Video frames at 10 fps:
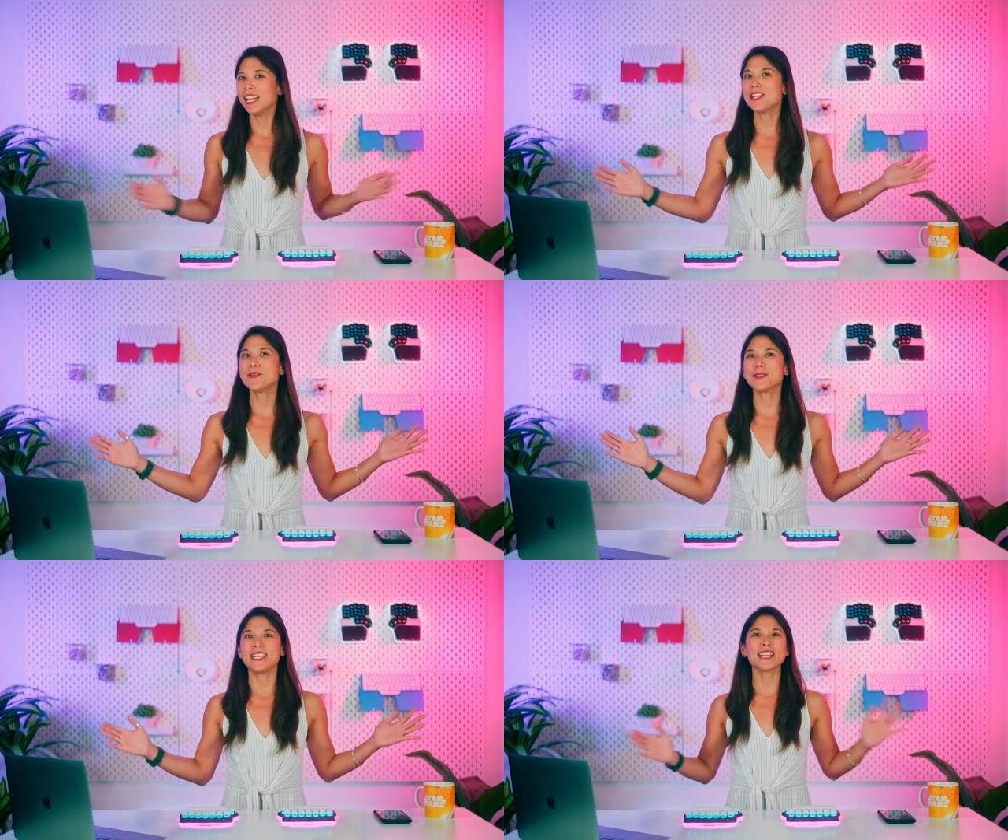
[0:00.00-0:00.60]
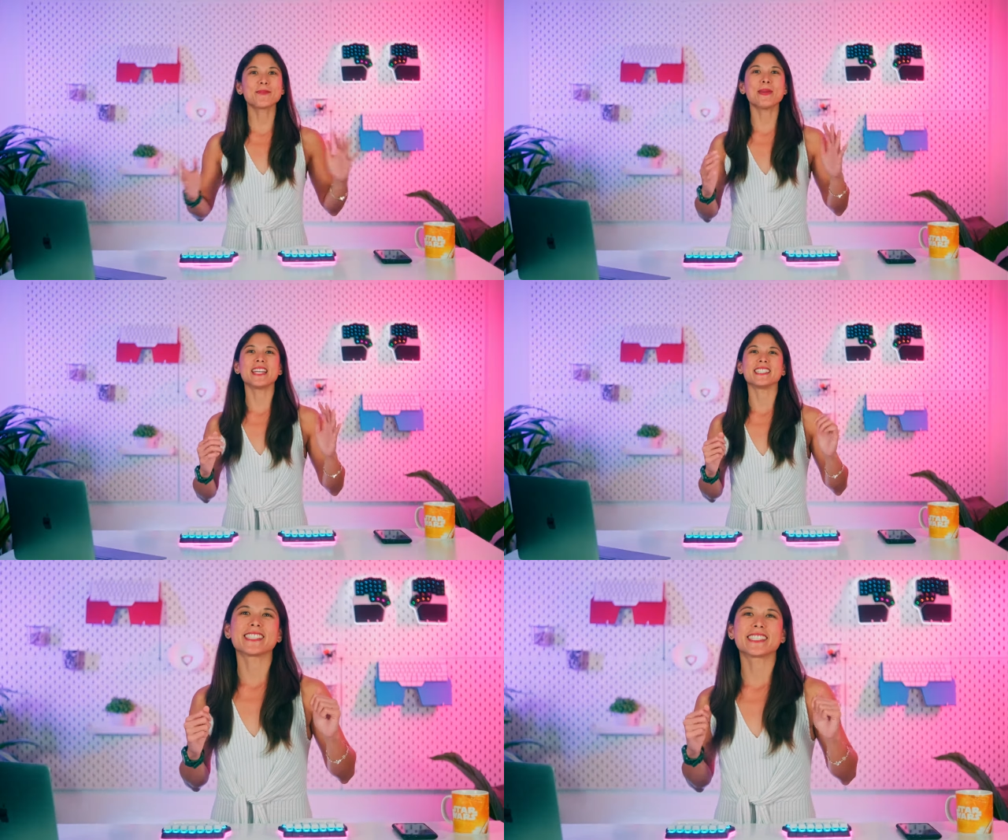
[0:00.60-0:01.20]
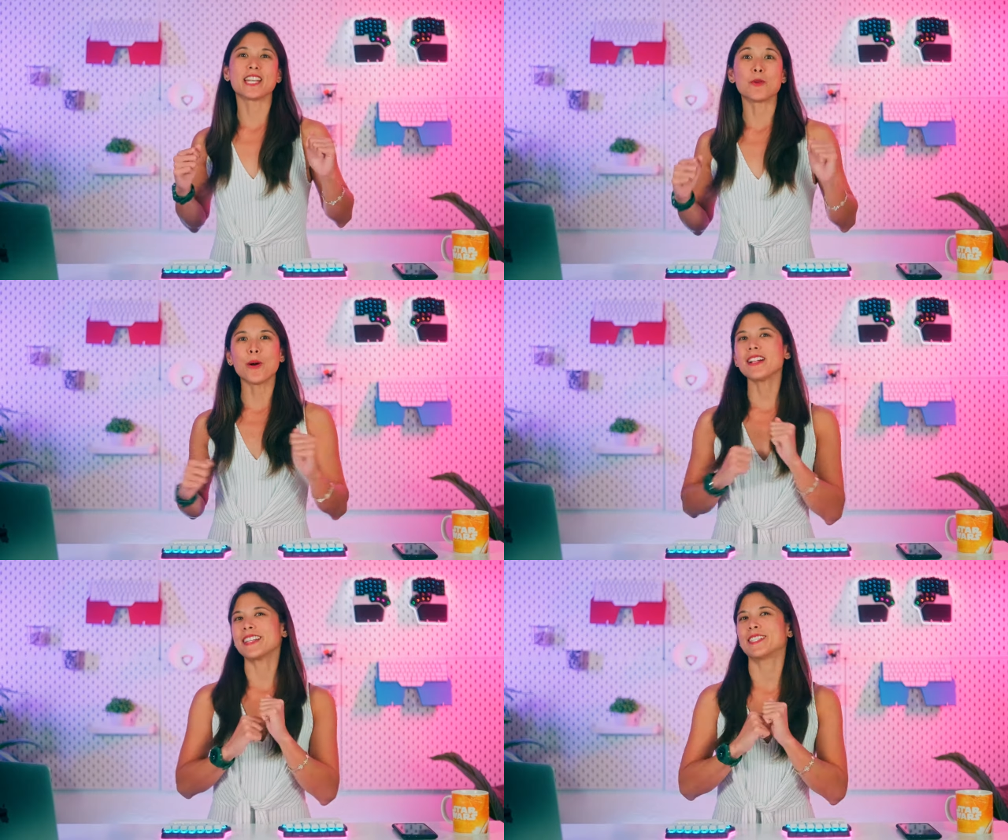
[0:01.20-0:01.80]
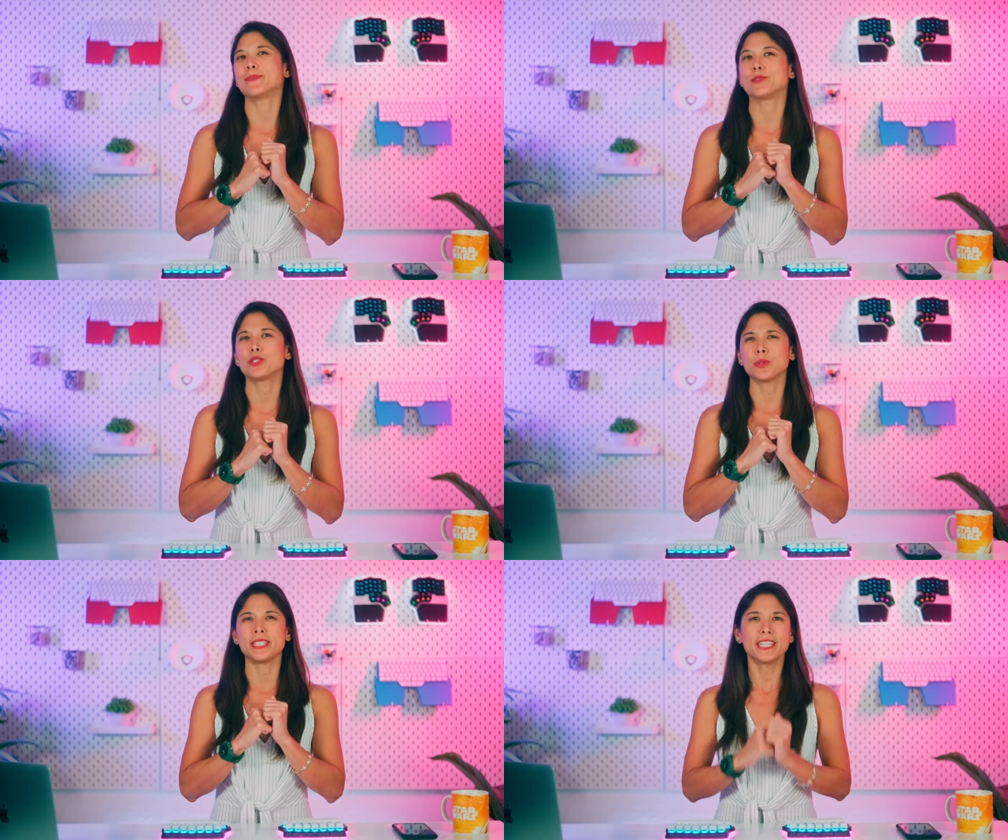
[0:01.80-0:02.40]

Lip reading: Hello, Dygmates, and welcome to a